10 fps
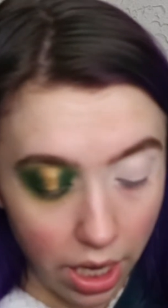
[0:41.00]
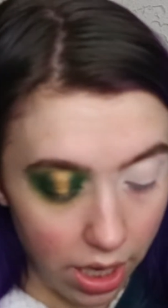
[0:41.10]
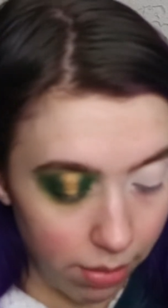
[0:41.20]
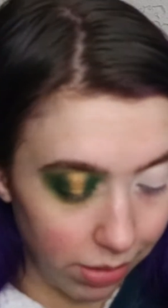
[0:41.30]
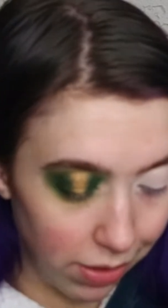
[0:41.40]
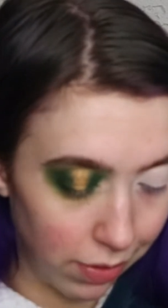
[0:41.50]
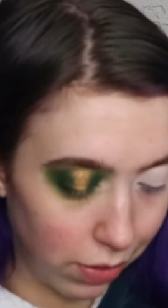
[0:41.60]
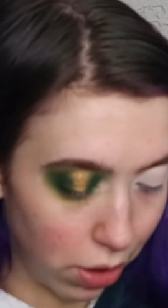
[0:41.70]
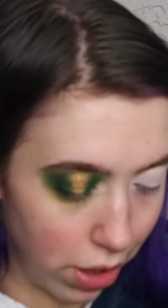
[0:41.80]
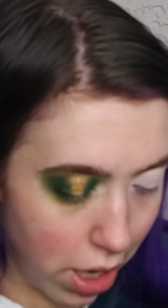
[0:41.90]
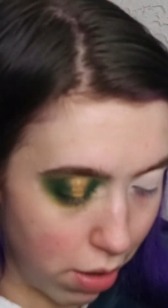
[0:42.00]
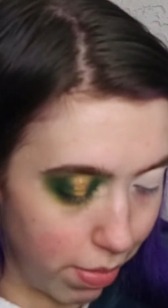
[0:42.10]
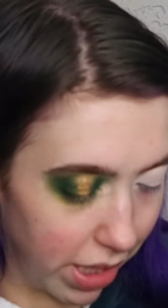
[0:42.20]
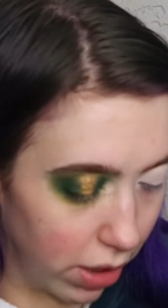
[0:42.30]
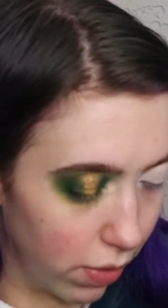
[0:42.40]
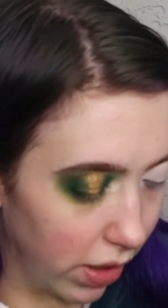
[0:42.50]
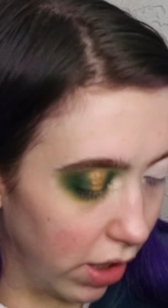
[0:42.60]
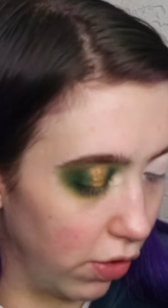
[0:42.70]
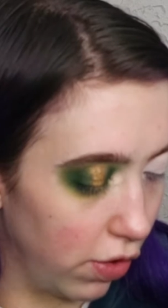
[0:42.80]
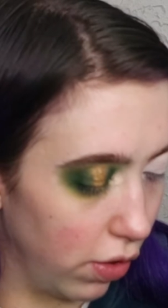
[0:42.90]
and I'm gonna start out by going
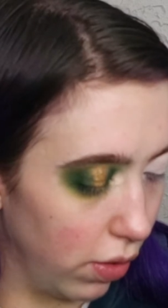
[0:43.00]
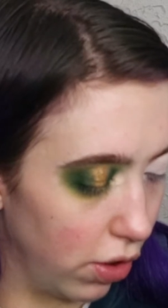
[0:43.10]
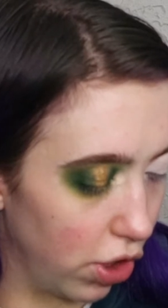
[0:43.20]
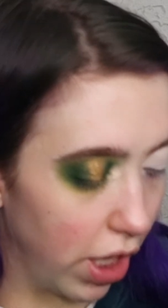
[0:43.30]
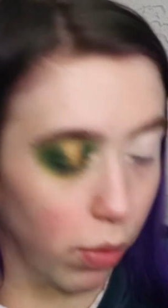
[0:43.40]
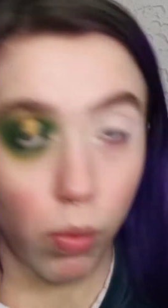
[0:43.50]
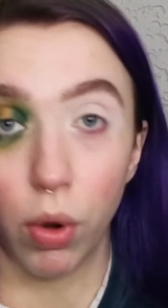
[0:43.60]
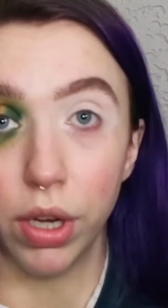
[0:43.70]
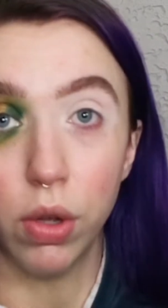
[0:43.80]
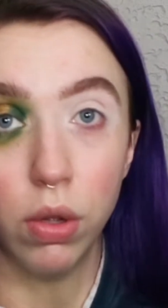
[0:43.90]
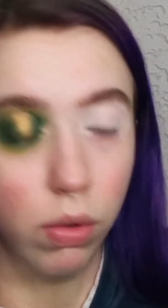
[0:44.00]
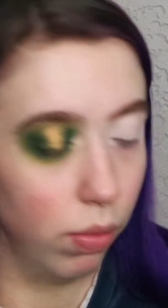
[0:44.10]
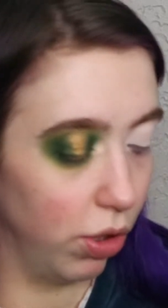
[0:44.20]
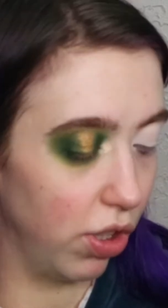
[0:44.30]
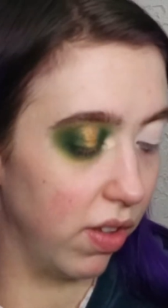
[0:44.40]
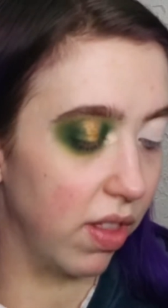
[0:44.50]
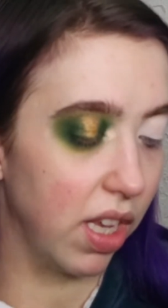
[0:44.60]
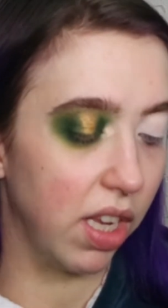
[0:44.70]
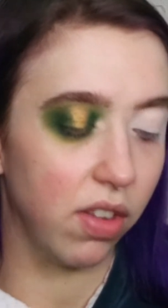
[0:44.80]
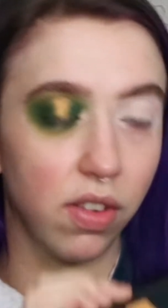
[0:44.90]
into the shade Royal, which is
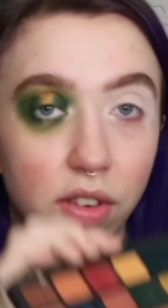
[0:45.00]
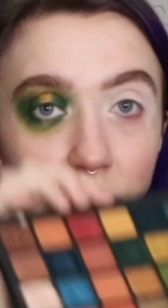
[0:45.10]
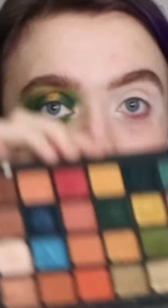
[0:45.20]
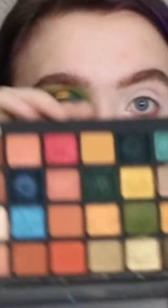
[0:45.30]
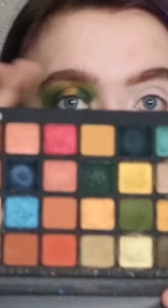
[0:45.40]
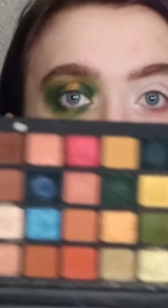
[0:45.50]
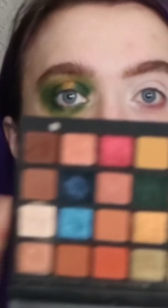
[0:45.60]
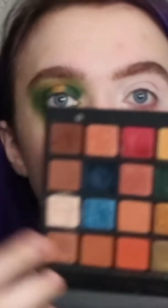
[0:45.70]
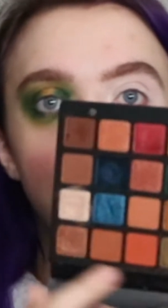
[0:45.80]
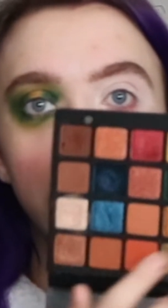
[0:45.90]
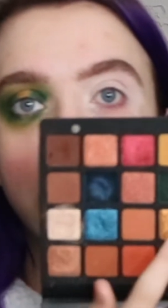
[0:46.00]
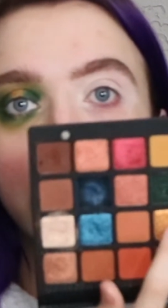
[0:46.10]
the deep green in